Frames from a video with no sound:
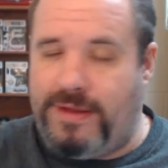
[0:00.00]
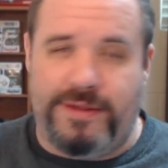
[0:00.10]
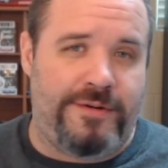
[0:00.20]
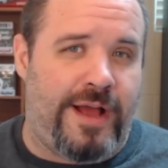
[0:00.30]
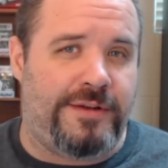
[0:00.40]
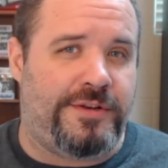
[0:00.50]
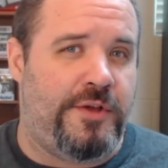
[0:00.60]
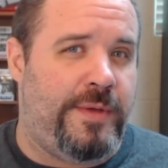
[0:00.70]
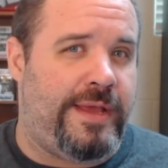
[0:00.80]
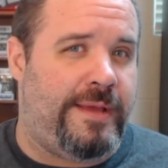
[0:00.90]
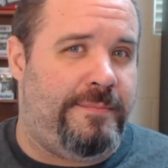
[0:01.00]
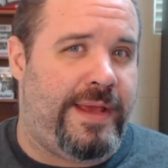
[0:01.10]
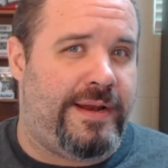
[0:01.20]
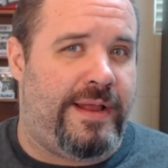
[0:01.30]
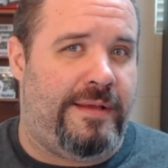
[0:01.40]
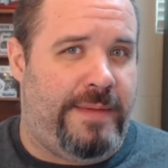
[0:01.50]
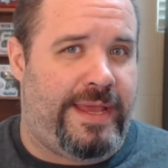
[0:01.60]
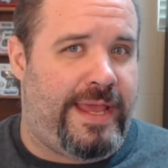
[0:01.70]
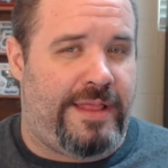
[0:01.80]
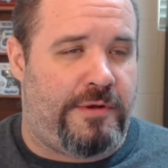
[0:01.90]
And they're not doing a big
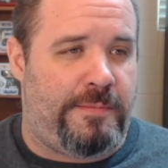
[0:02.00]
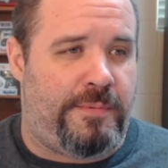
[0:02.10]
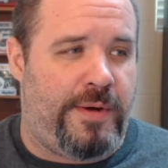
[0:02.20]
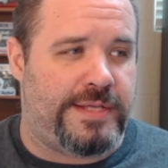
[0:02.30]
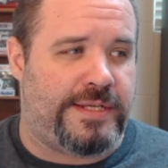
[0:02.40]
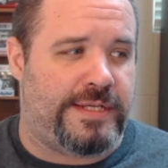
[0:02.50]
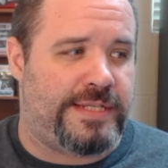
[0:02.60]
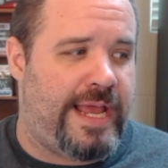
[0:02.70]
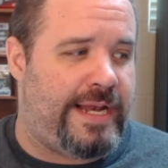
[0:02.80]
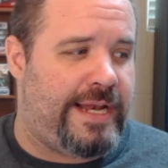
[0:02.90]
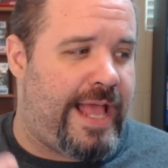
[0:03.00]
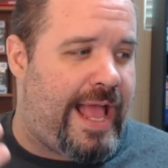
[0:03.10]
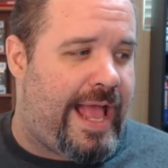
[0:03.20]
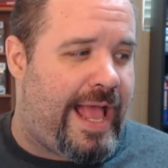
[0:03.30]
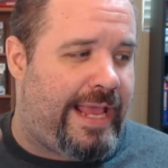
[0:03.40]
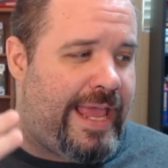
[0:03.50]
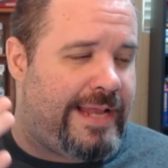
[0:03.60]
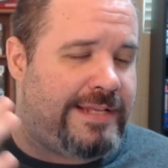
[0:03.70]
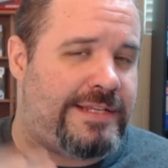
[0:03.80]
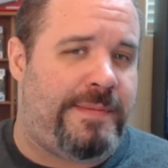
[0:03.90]
E3 presence. And
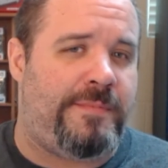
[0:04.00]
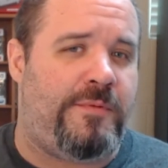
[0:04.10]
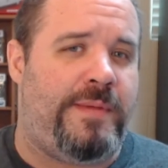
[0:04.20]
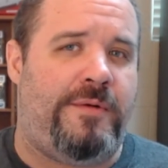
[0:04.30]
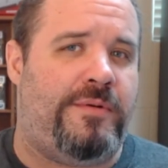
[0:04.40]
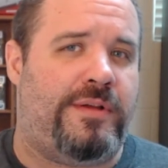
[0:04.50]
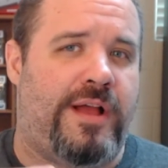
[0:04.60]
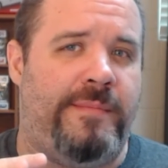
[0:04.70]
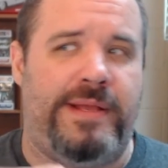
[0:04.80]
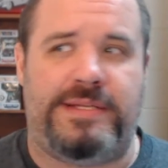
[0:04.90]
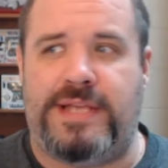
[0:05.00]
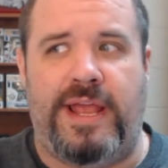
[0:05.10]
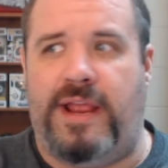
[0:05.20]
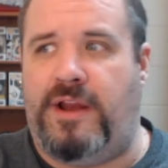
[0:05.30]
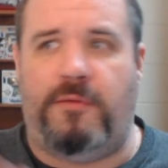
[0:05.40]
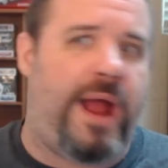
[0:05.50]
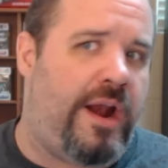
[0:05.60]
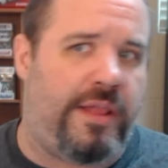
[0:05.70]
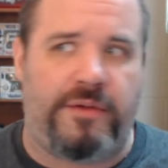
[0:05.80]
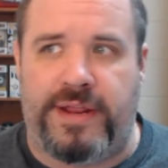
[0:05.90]
again, some people may want to comment and say, it don't
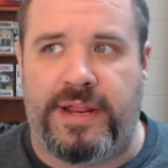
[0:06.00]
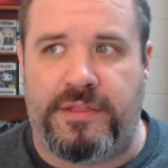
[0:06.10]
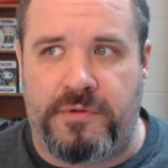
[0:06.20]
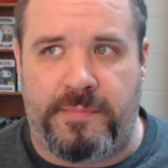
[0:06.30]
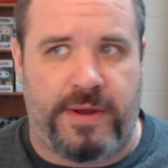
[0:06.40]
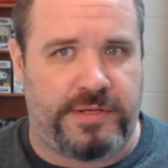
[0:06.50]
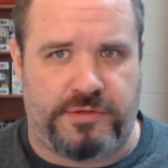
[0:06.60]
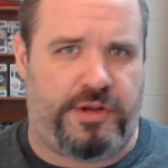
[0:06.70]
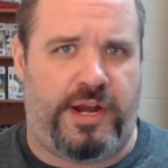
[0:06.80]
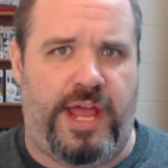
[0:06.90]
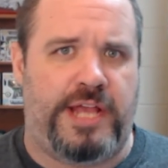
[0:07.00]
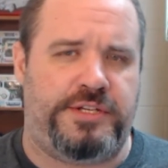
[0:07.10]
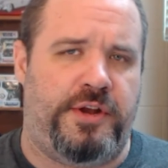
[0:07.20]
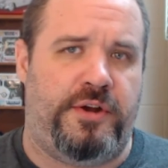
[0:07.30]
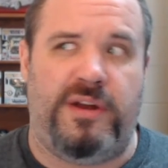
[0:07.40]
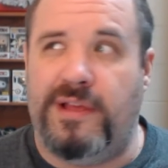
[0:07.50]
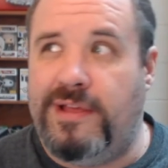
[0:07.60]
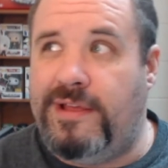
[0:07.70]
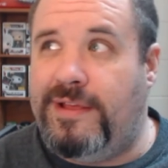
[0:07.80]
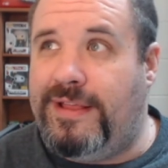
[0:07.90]
matter, they don't need E3 presence. Look at last year.
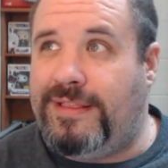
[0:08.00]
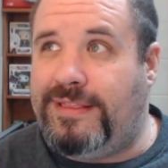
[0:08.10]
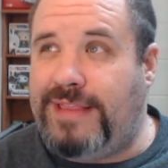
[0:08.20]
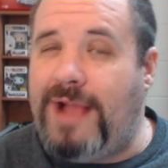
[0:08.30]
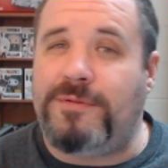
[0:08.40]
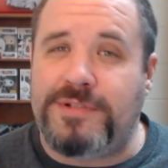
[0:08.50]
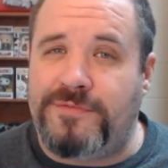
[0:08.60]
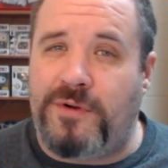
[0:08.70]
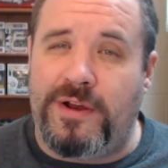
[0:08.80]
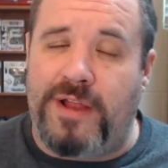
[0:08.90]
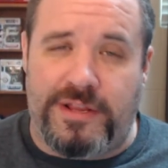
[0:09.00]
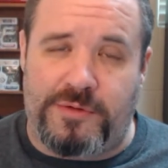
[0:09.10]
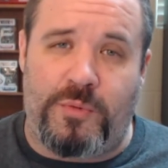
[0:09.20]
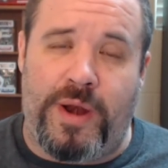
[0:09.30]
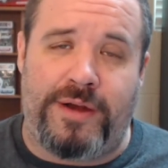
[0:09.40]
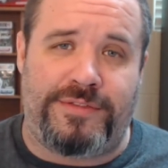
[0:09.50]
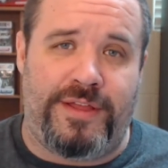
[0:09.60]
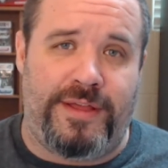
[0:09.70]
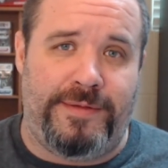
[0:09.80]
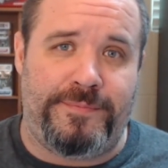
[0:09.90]
That's a rare
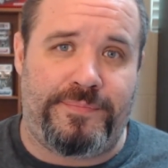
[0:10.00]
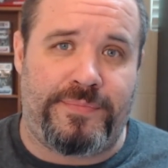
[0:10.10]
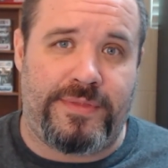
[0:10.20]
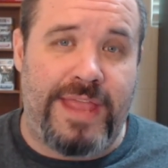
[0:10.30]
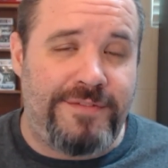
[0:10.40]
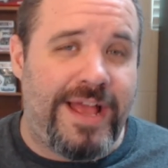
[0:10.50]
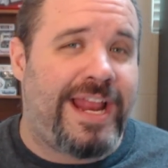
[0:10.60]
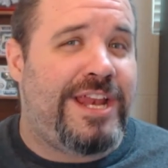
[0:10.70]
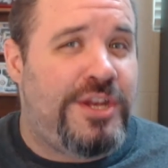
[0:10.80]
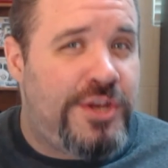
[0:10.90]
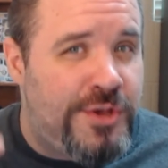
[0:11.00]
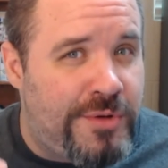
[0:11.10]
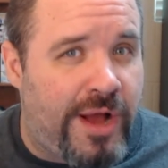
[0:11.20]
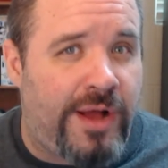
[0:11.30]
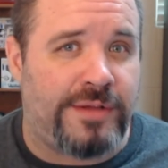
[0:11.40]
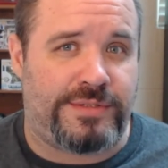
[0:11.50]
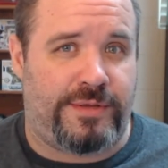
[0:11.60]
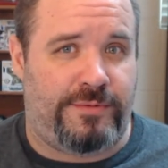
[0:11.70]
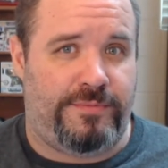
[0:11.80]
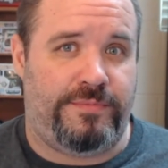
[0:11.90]
thing. They've got a new
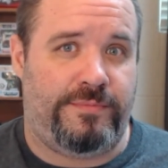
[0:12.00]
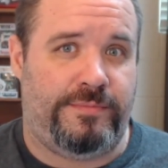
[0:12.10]
console